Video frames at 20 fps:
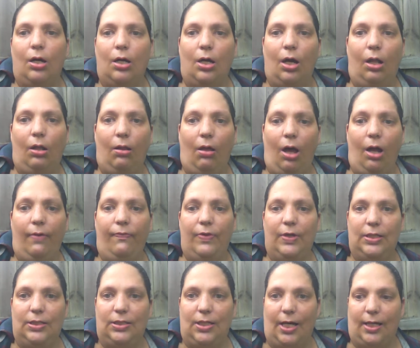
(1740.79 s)
A lot of
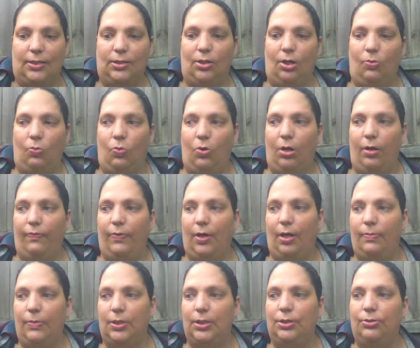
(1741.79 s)
these decks are one of
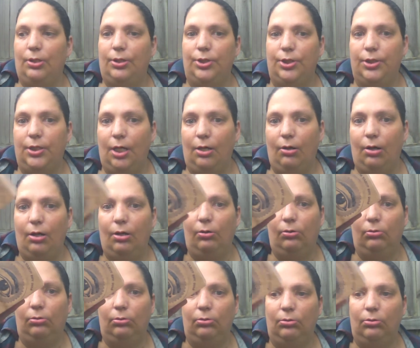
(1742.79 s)
them. Stretch Tarot.